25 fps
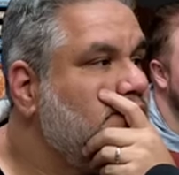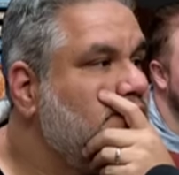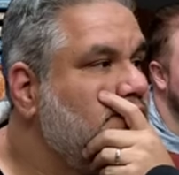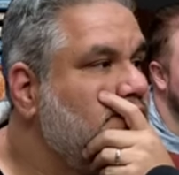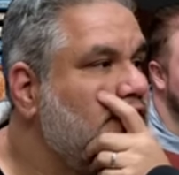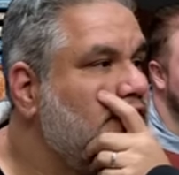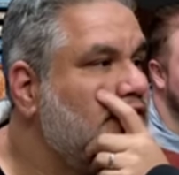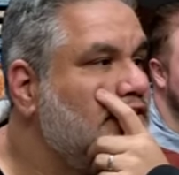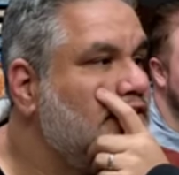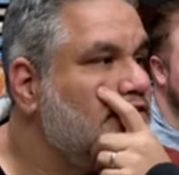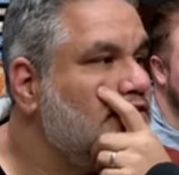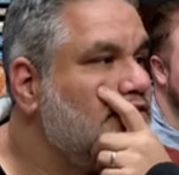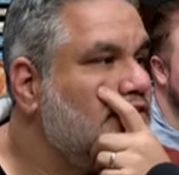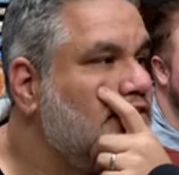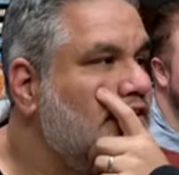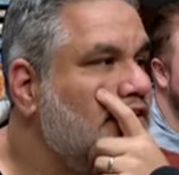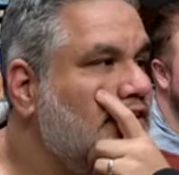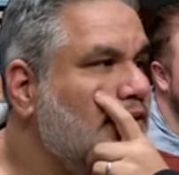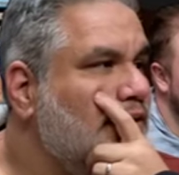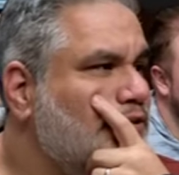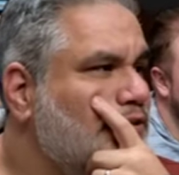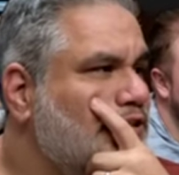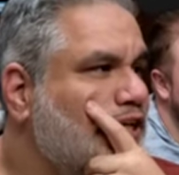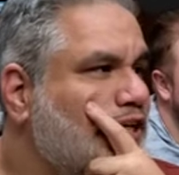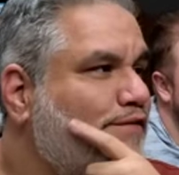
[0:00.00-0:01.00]
Fingers crossed. I
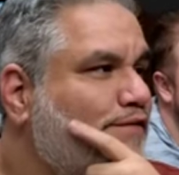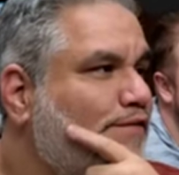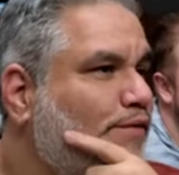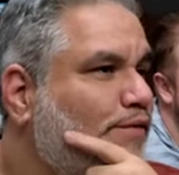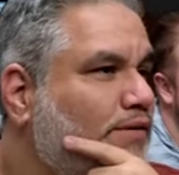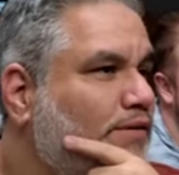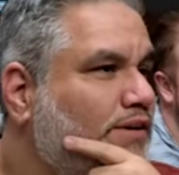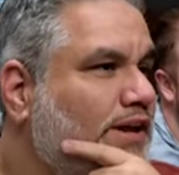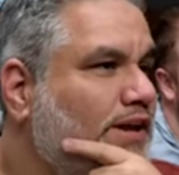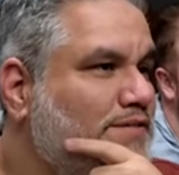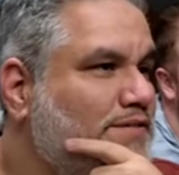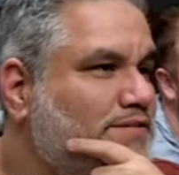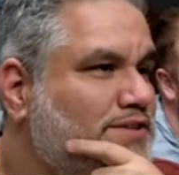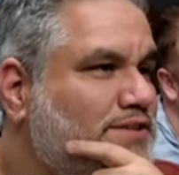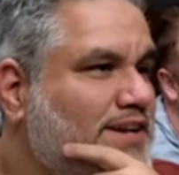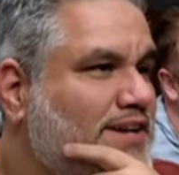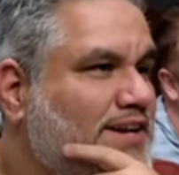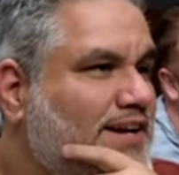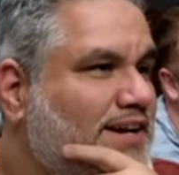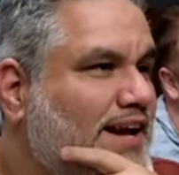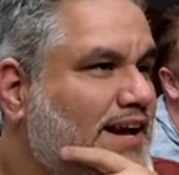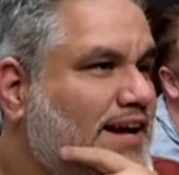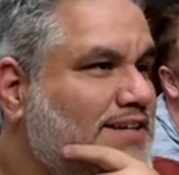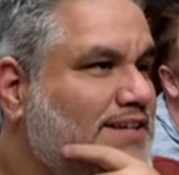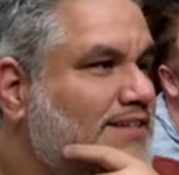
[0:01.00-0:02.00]
wish he had four lives, so then he
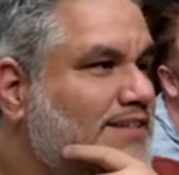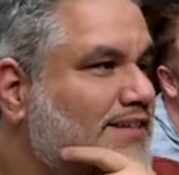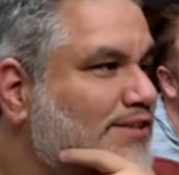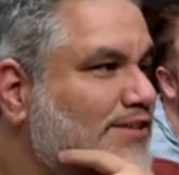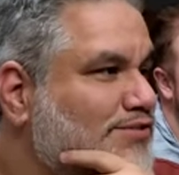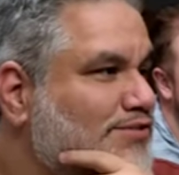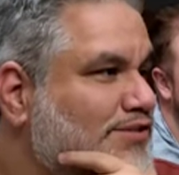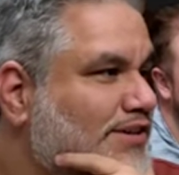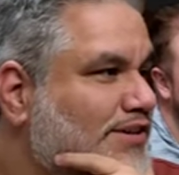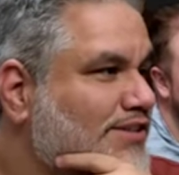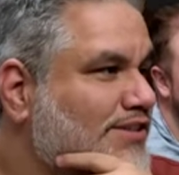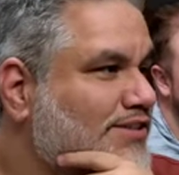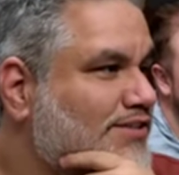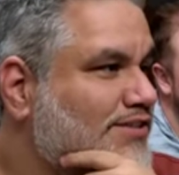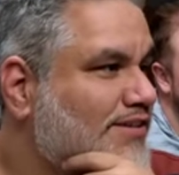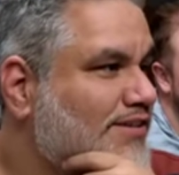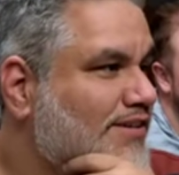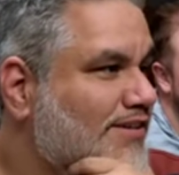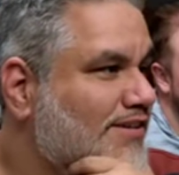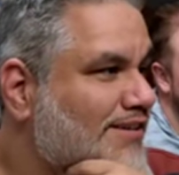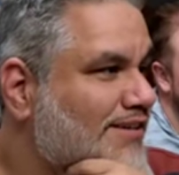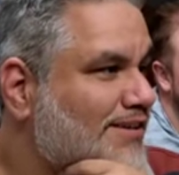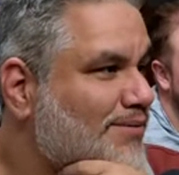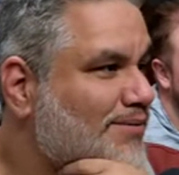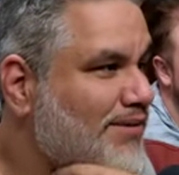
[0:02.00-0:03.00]
can accidentally draw an extra
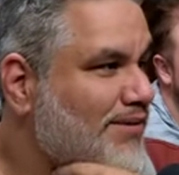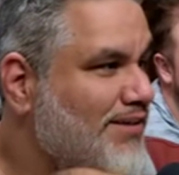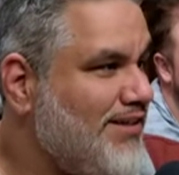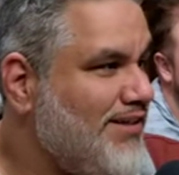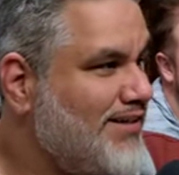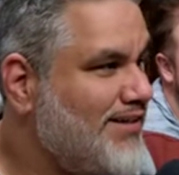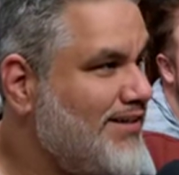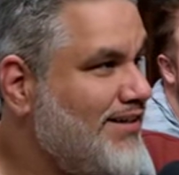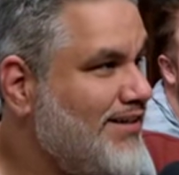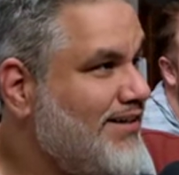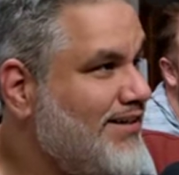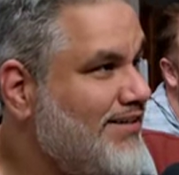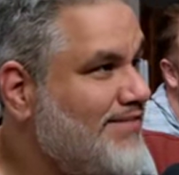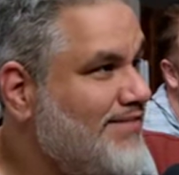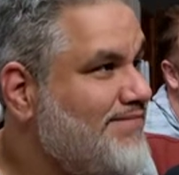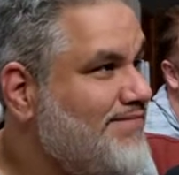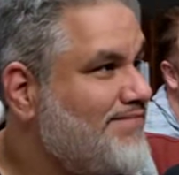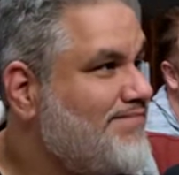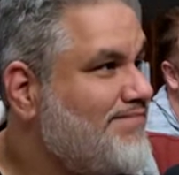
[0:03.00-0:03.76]
card like we did, you know?